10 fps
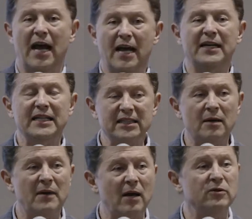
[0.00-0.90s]
and he's
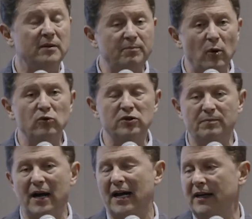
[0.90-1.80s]
somehow
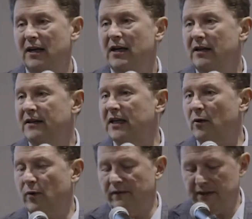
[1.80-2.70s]
deposed by the
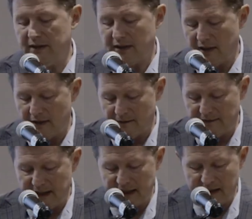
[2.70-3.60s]
equivalent
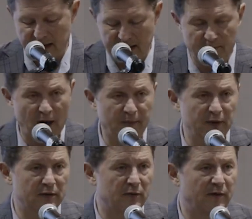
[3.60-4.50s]
of a
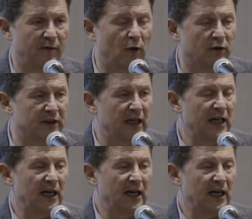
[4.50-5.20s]
popular revolt.